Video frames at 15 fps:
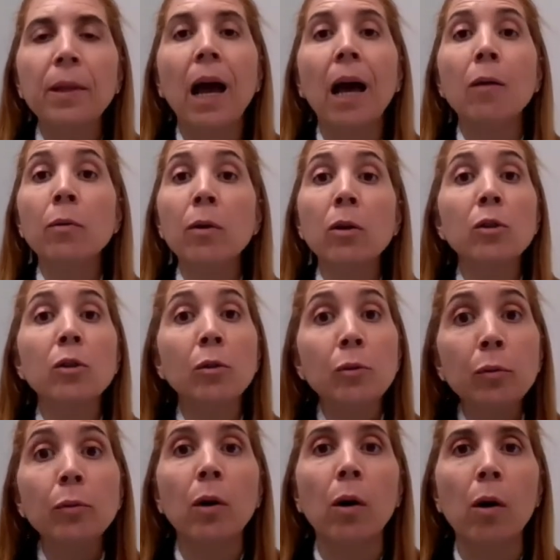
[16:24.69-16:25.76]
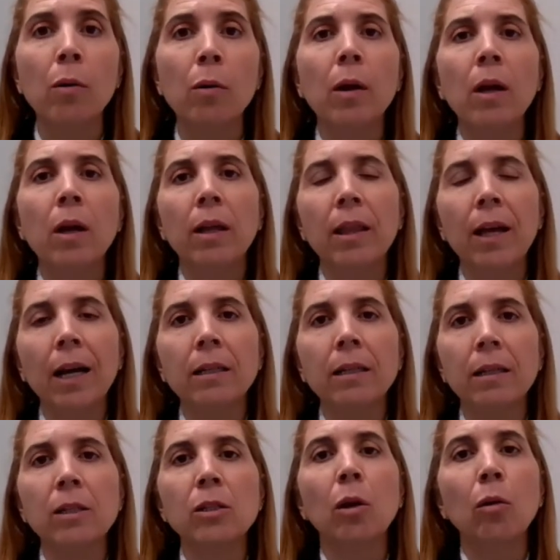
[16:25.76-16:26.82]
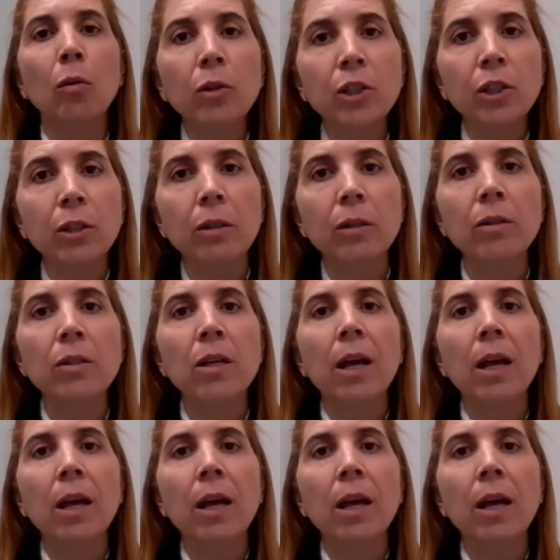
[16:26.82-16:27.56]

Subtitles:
and we also do know that the solutions